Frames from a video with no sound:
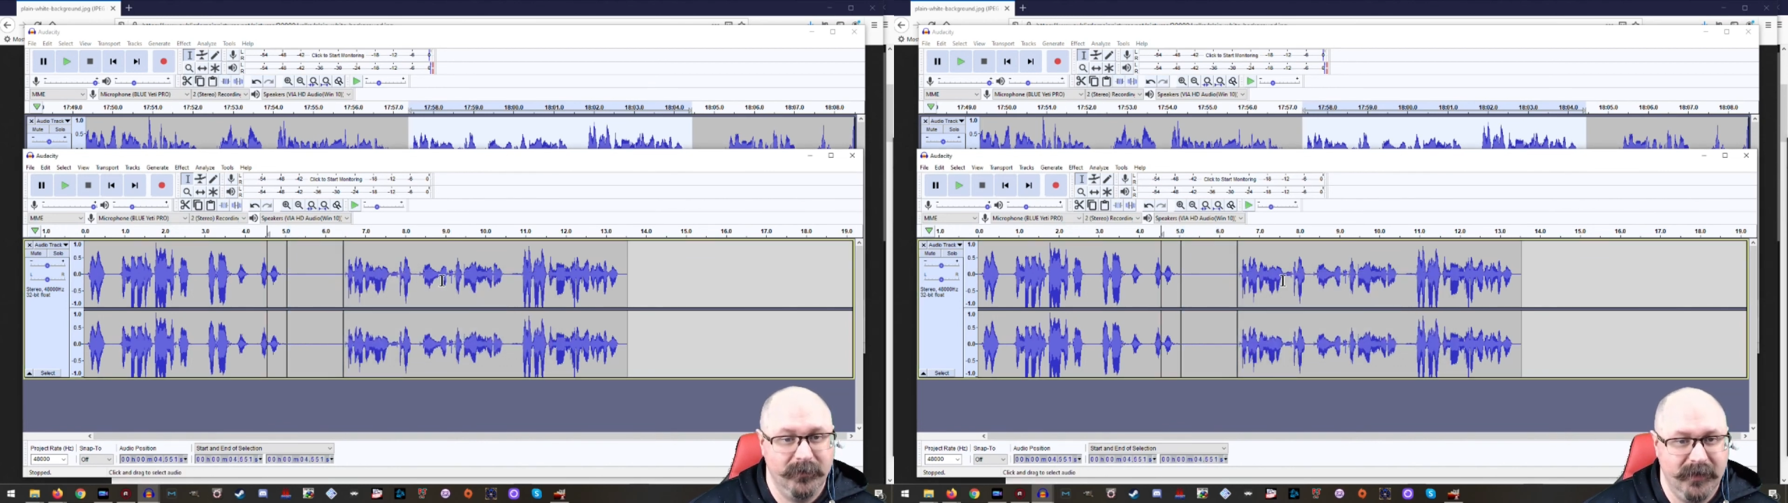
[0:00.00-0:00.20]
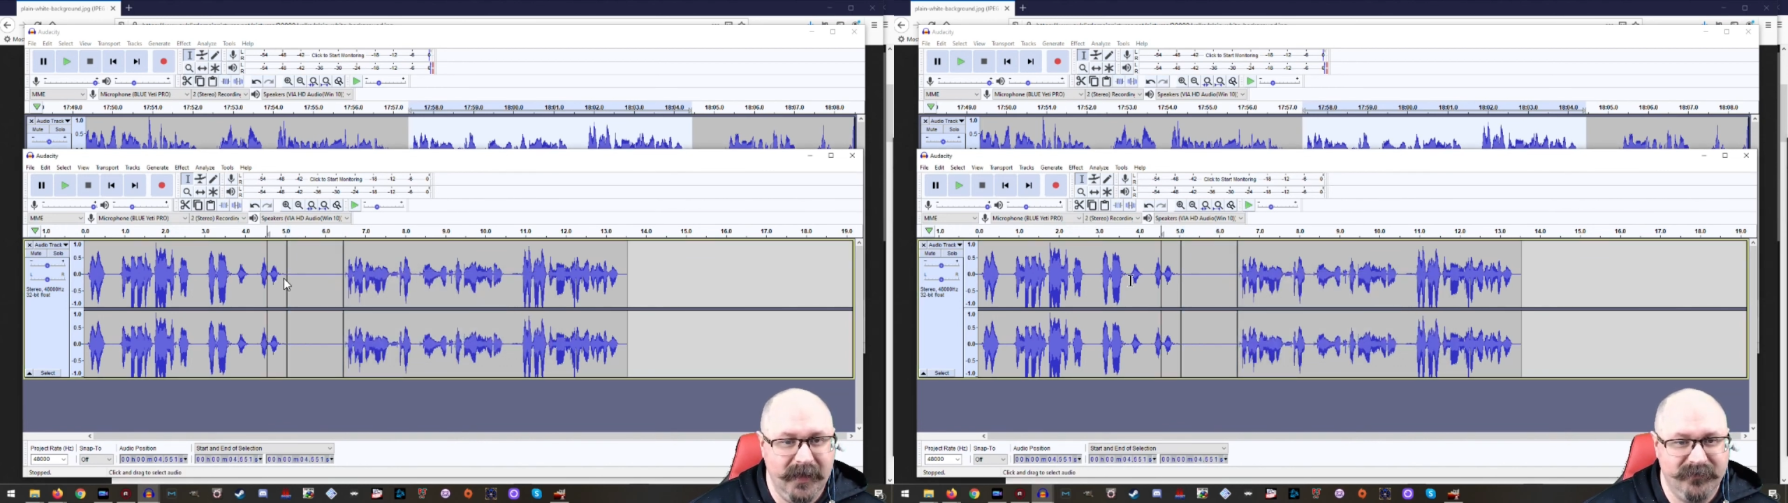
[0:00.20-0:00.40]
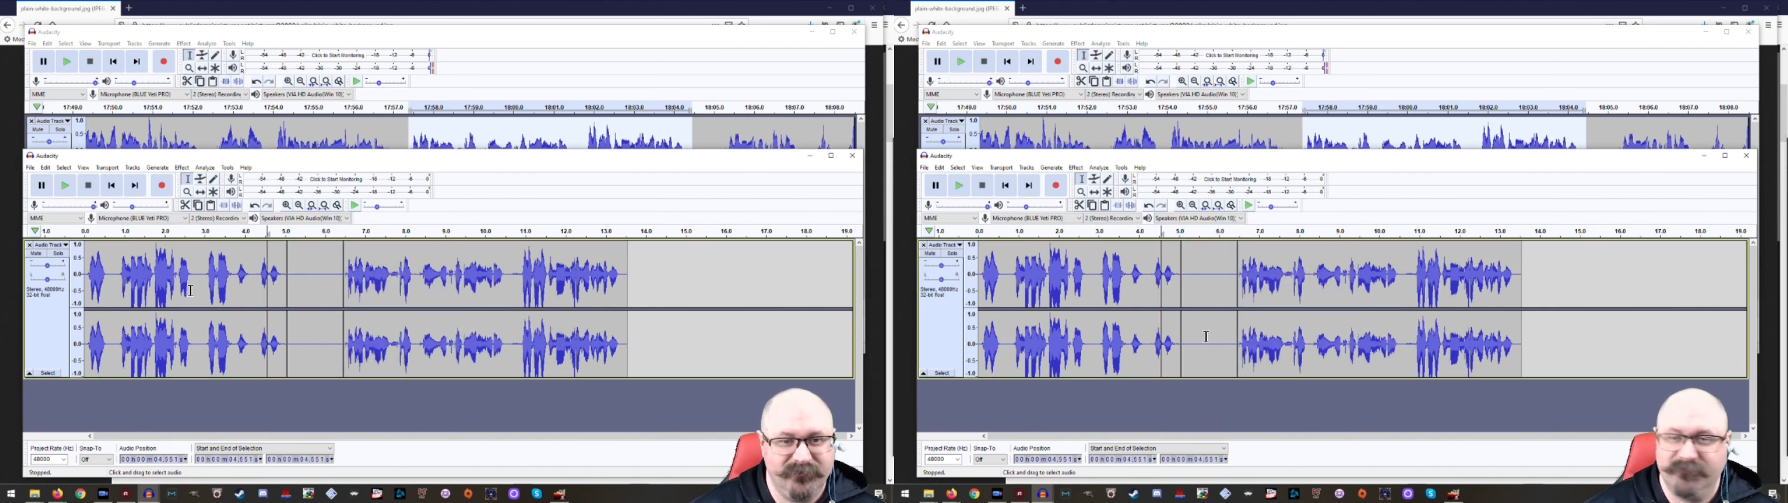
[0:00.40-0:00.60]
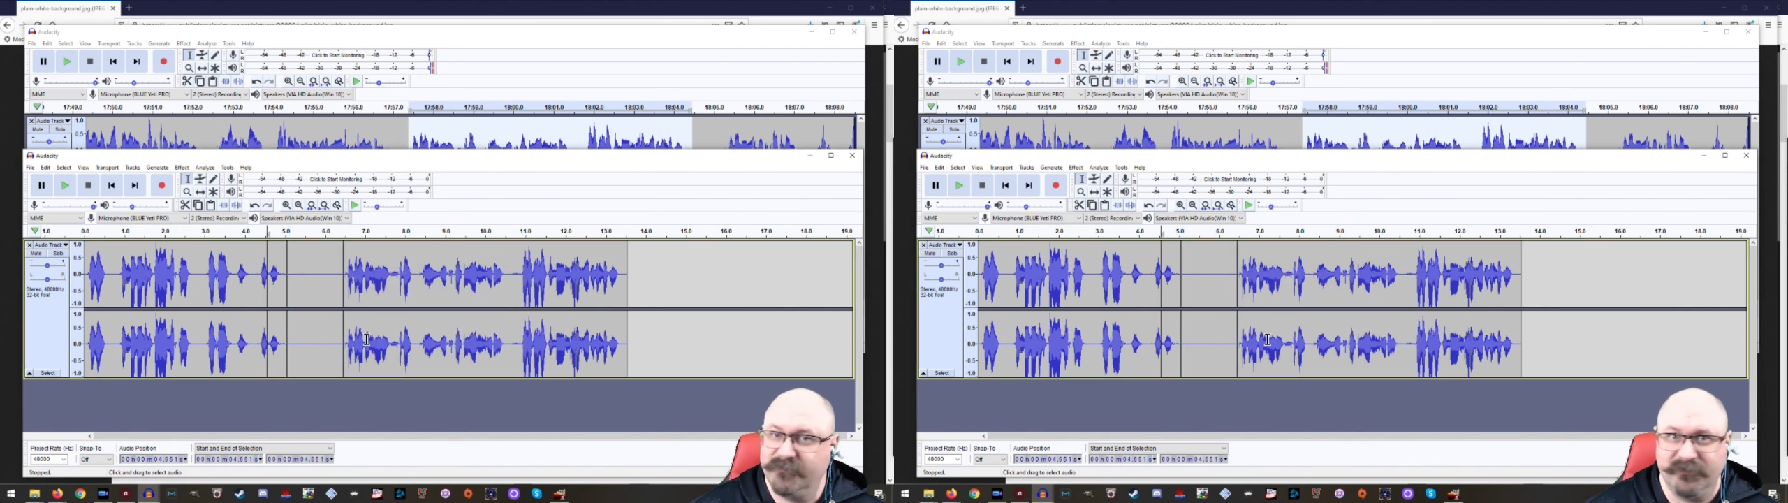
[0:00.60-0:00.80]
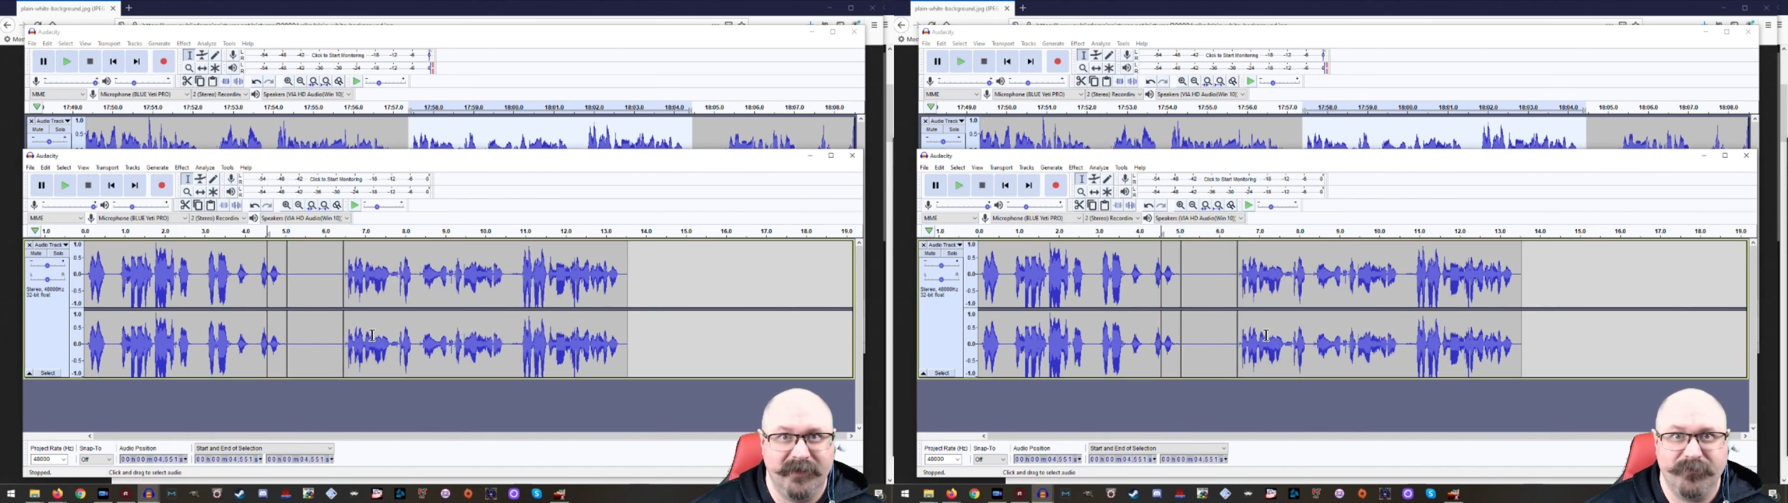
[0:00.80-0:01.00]
it's
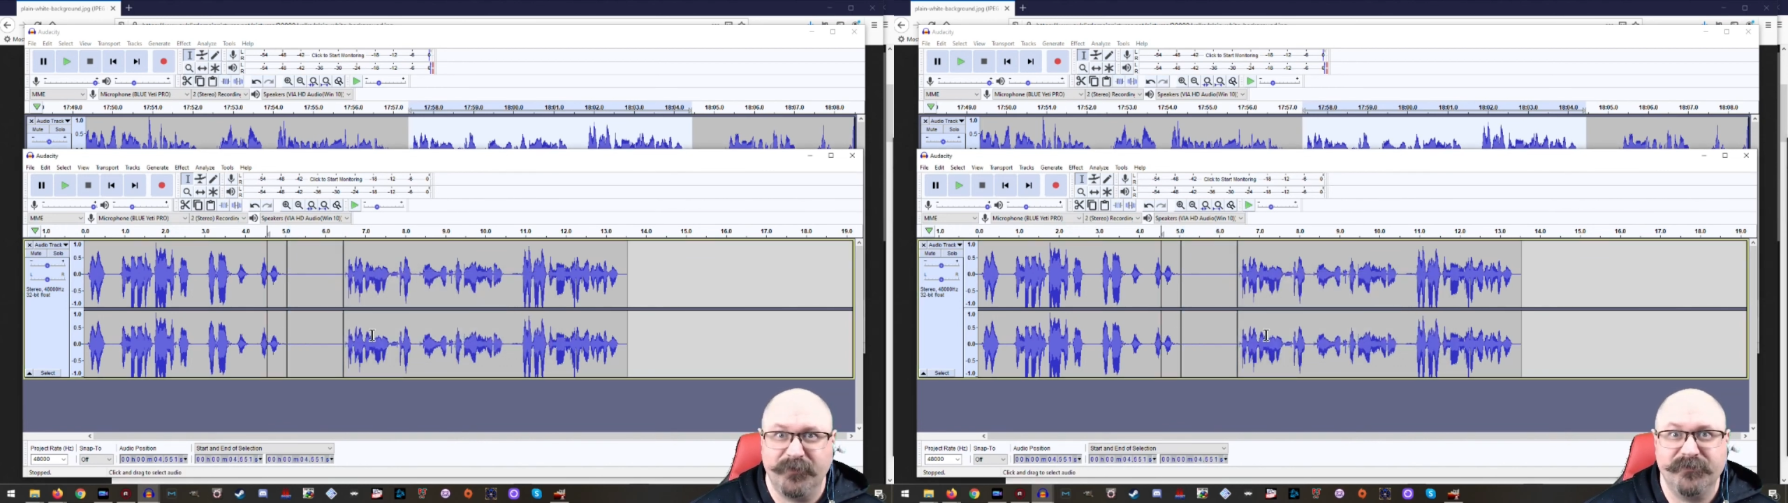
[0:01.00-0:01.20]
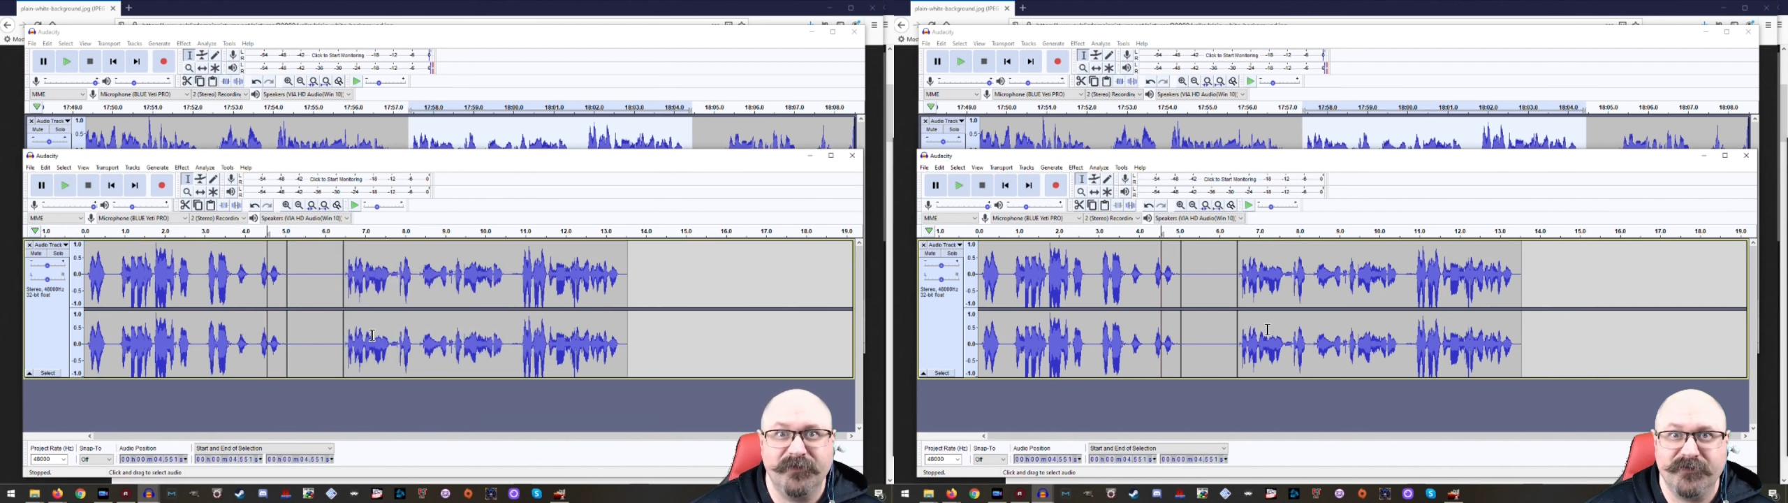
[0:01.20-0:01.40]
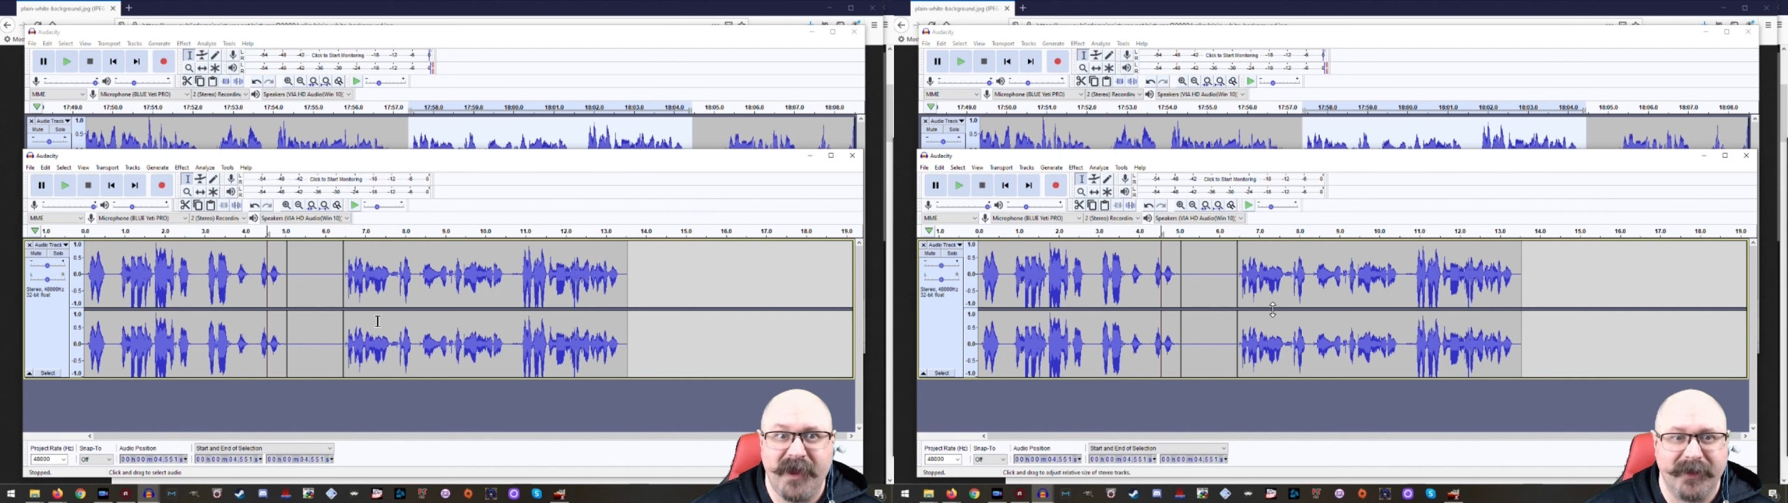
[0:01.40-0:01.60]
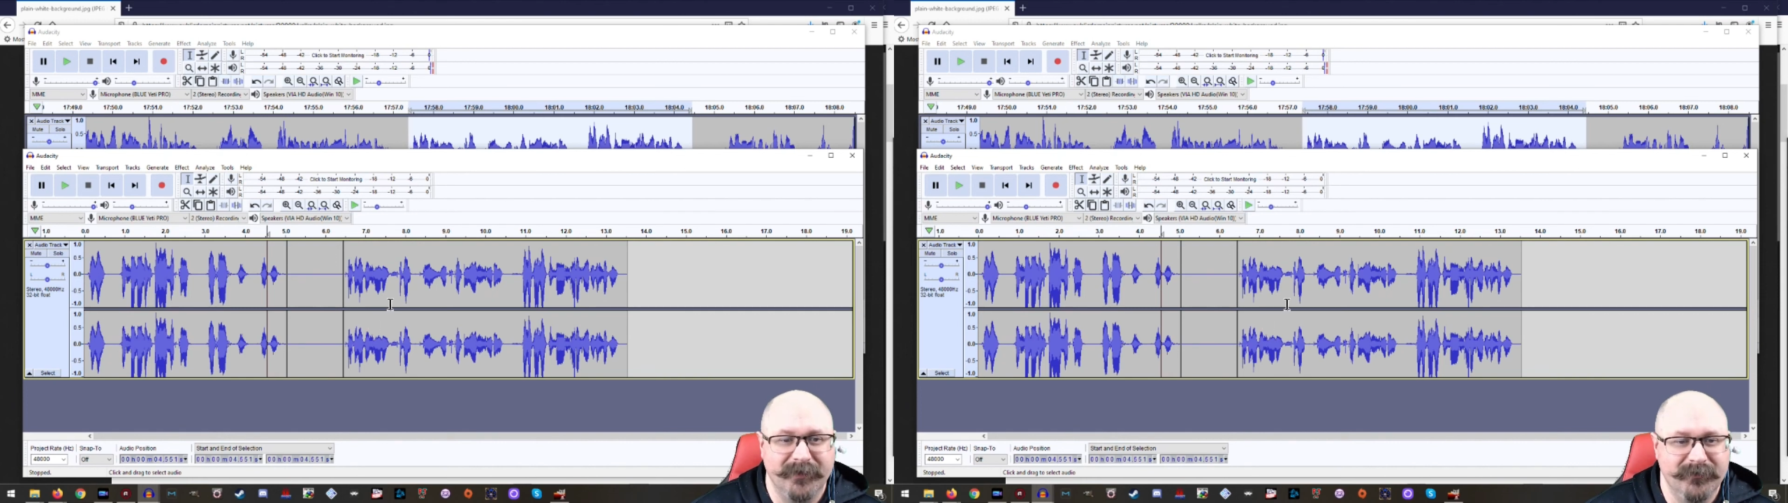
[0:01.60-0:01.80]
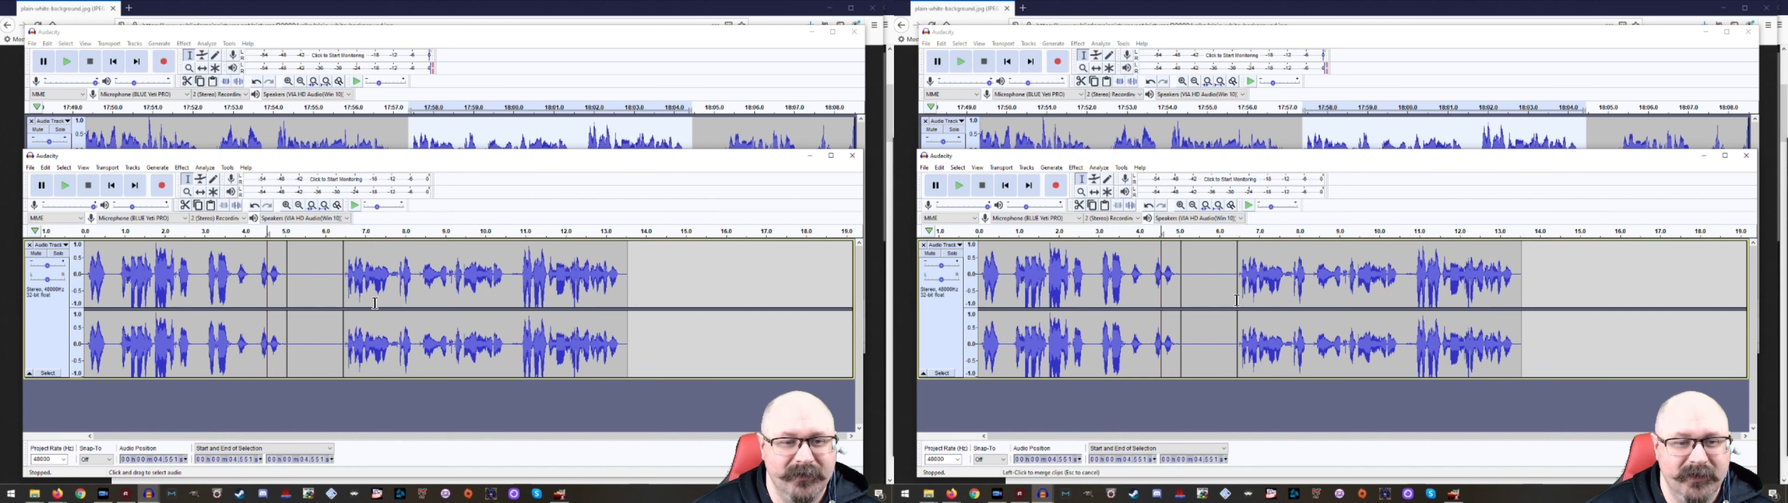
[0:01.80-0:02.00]
just like the rest of the track.